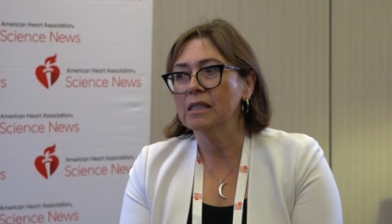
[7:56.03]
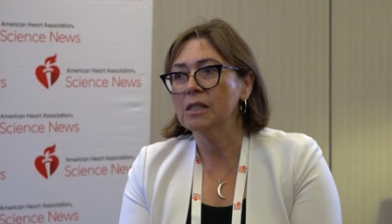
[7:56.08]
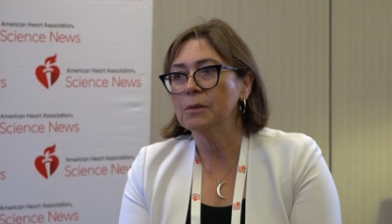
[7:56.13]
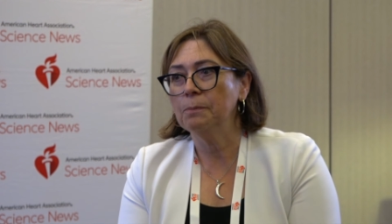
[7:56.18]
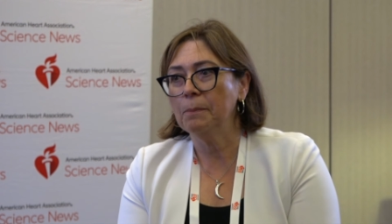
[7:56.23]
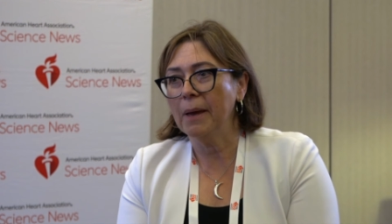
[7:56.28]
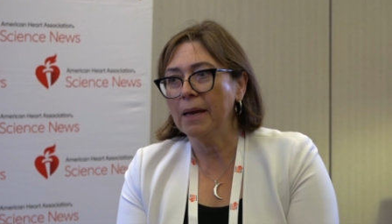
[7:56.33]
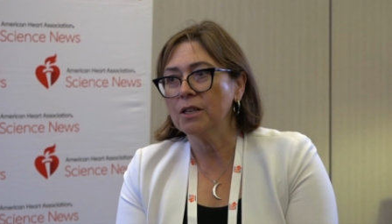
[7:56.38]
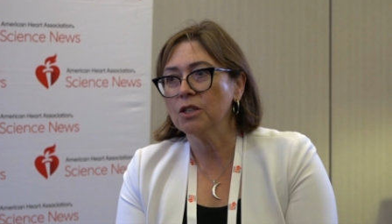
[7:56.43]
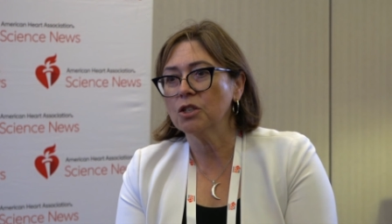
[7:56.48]

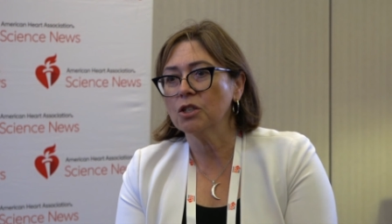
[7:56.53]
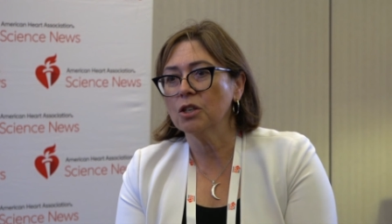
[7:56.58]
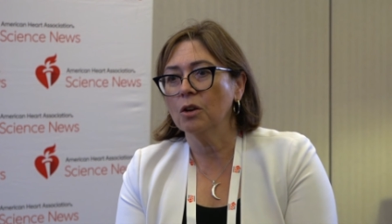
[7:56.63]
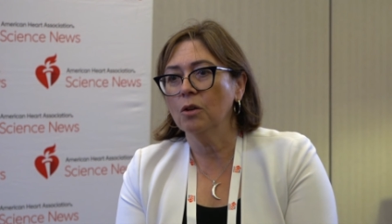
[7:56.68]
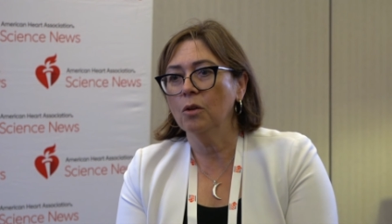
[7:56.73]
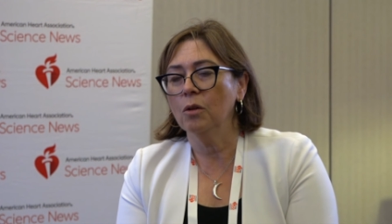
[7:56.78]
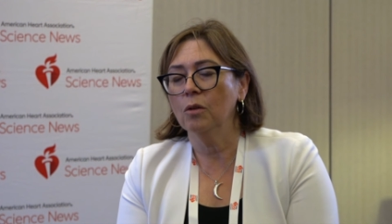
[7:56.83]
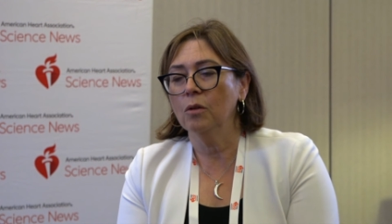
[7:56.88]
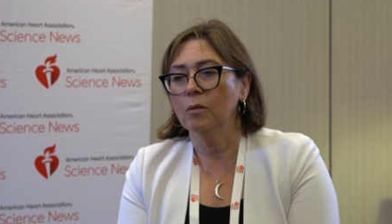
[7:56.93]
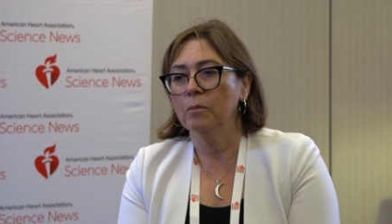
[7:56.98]

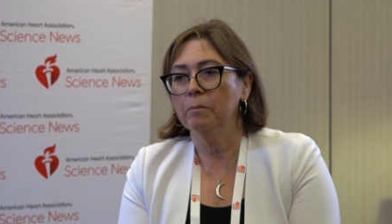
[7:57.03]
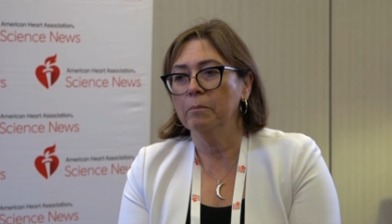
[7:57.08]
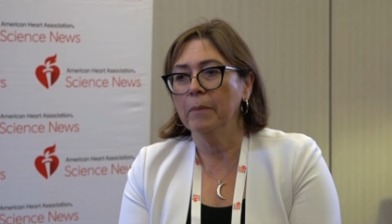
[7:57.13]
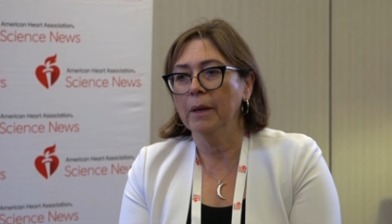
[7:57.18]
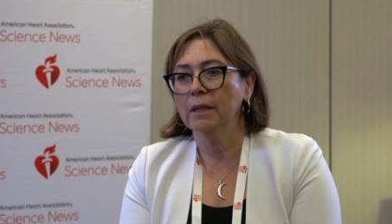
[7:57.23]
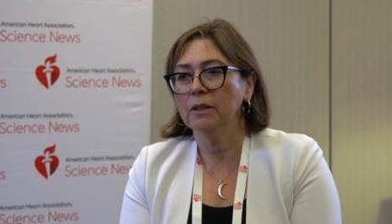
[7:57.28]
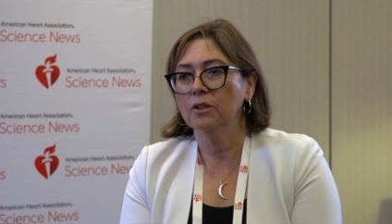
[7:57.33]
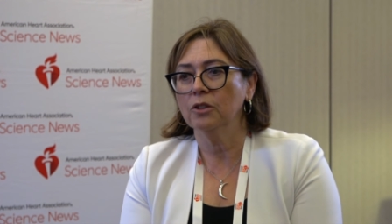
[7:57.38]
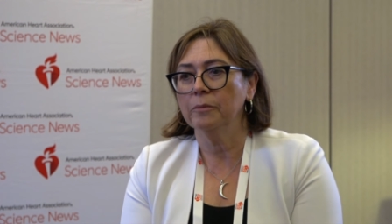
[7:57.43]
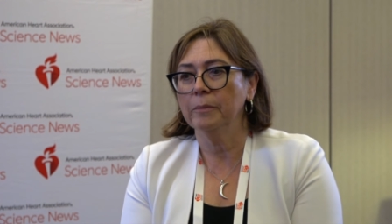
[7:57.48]
special
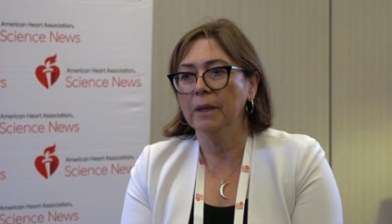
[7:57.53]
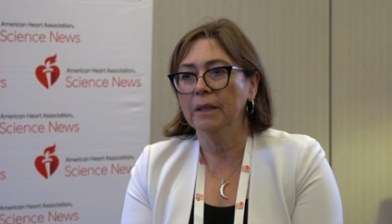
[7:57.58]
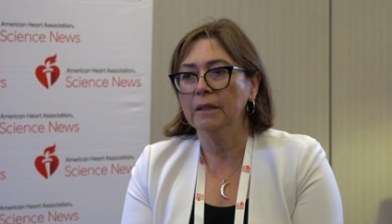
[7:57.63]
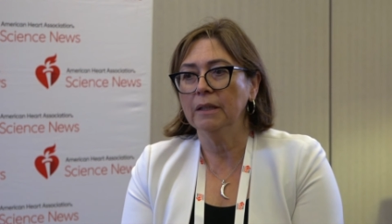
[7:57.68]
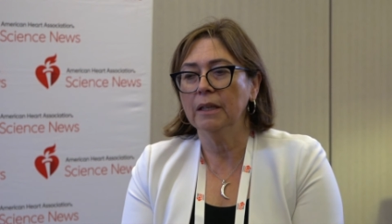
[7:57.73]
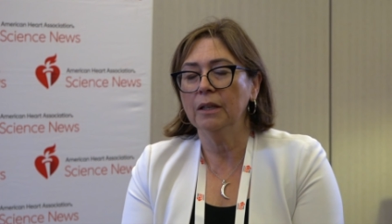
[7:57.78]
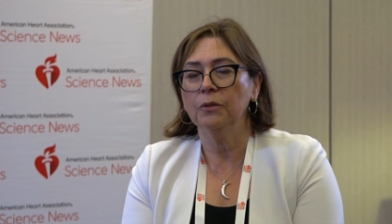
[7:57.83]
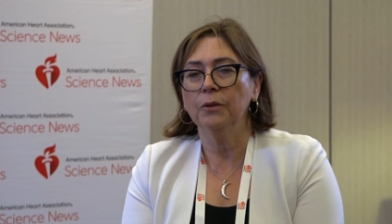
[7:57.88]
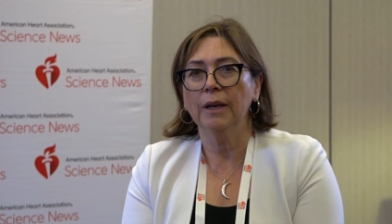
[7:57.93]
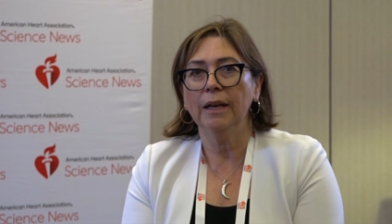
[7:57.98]

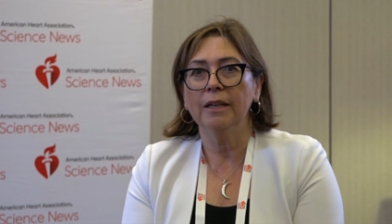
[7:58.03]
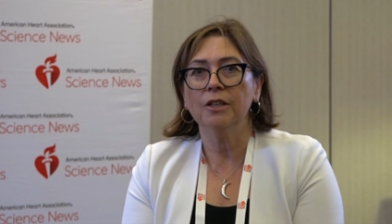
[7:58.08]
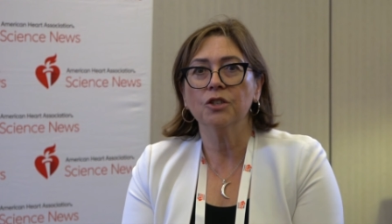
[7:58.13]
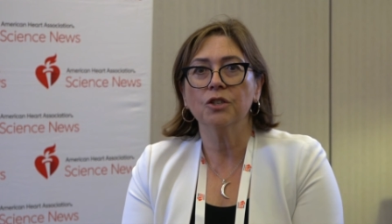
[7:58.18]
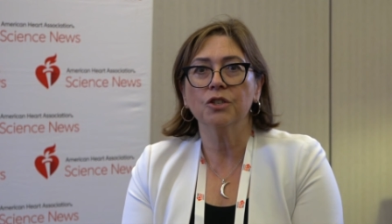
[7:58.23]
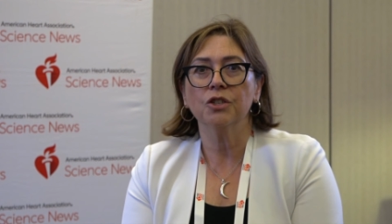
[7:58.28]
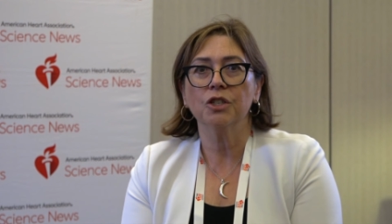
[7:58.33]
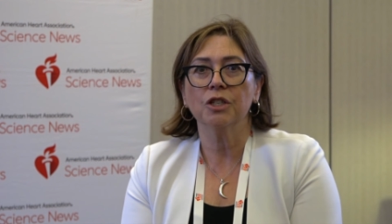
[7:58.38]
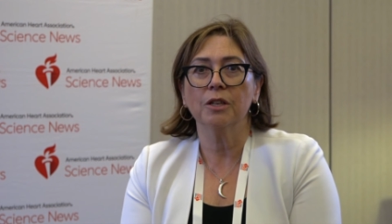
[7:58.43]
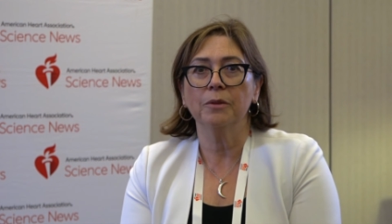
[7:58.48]
mentor-mentee
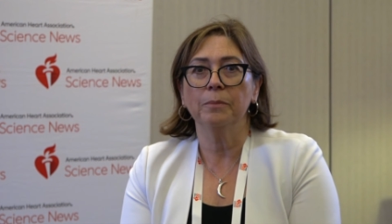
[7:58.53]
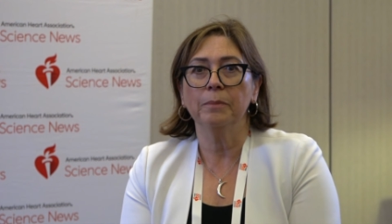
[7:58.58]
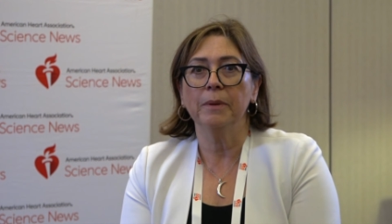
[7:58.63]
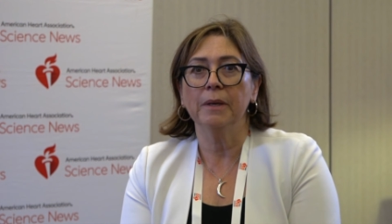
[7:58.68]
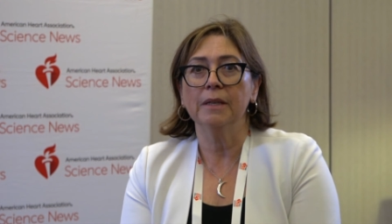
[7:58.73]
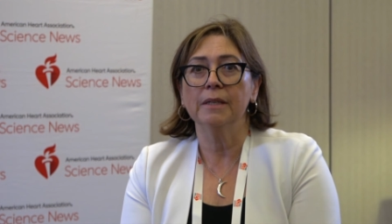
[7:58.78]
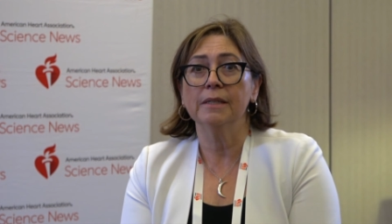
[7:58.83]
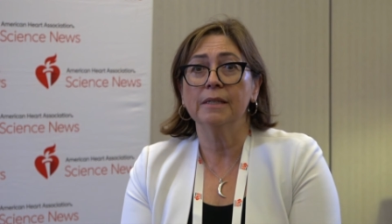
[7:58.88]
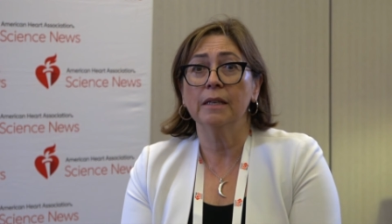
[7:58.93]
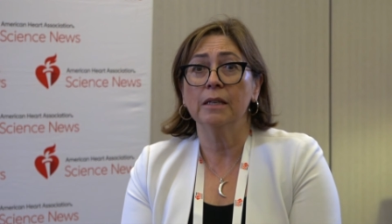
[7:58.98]
relationship
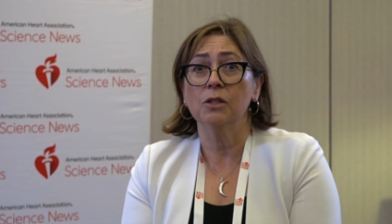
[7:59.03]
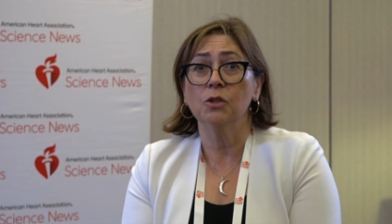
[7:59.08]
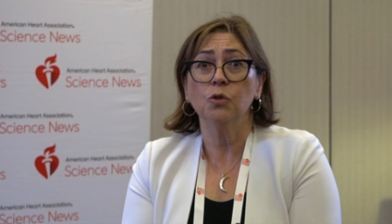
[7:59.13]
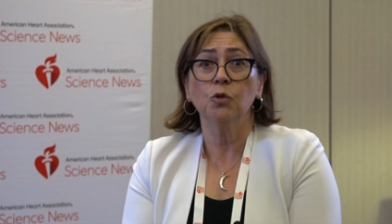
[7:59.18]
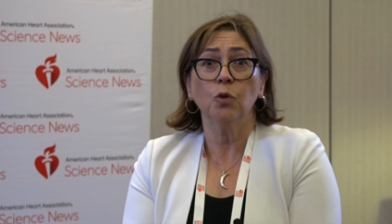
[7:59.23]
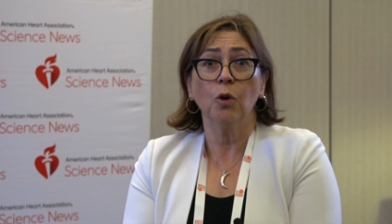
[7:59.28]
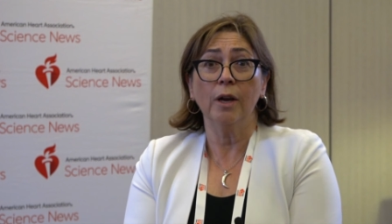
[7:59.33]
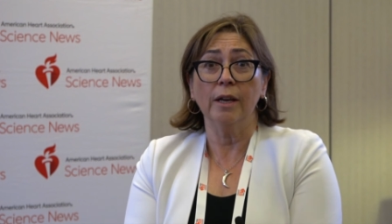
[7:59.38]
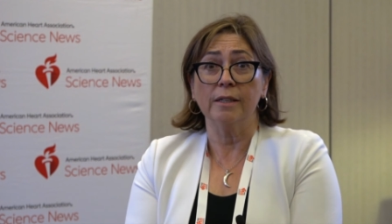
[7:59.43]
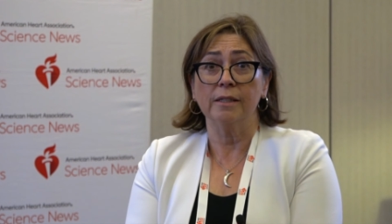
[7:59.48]
is
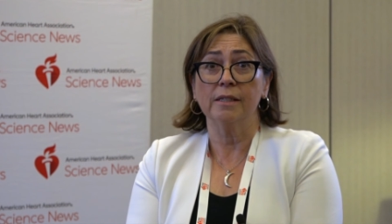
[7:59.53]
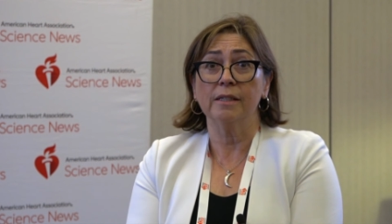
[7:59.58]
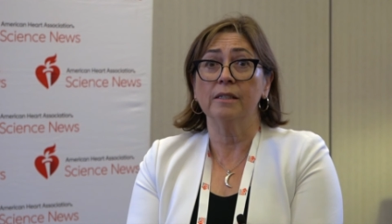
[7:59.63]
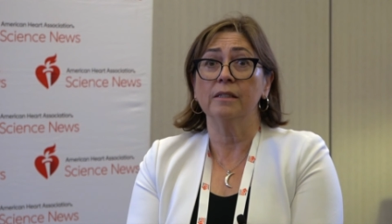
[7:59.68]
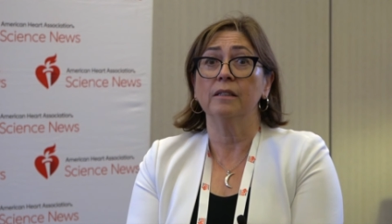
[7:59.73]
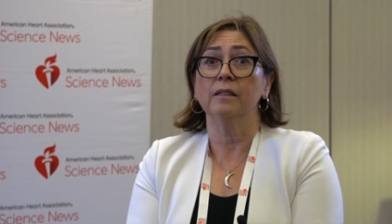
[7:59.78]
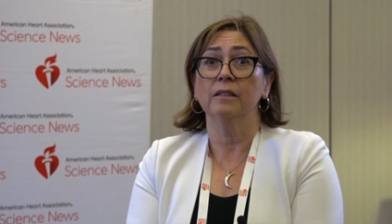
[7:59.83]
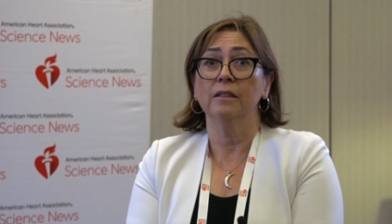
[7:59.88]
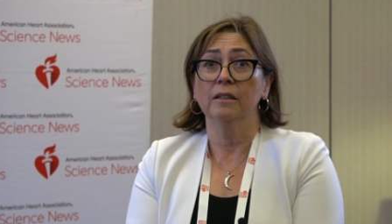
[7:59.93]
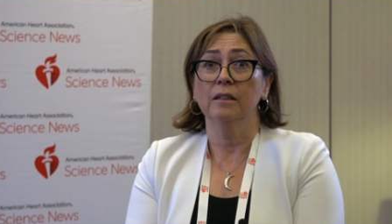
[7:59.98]
is
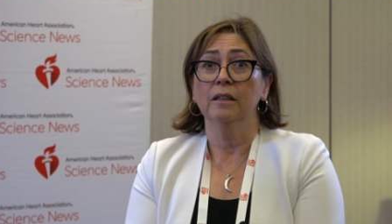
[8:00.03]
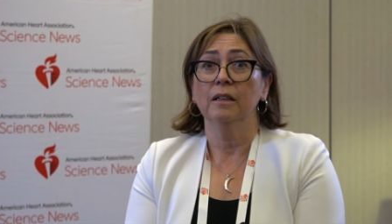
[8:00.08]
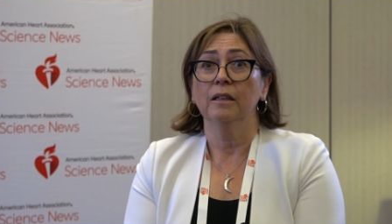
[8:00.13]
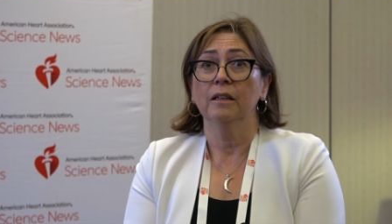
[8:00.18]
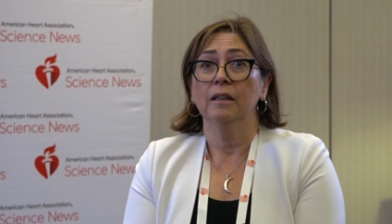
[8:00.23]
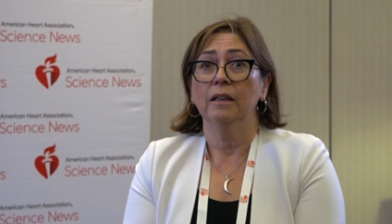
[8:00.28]
trust